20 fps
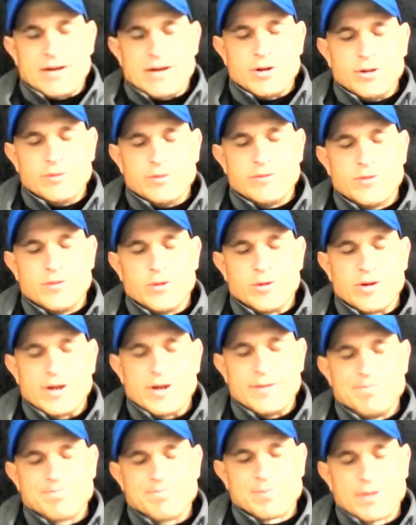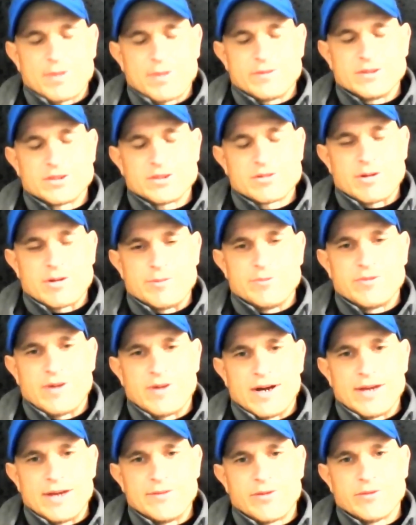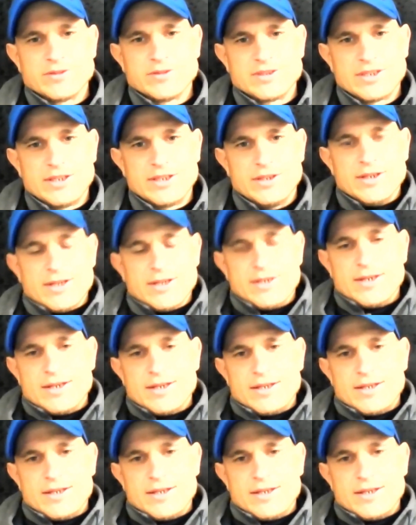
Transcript: role for Scrum 5, obviously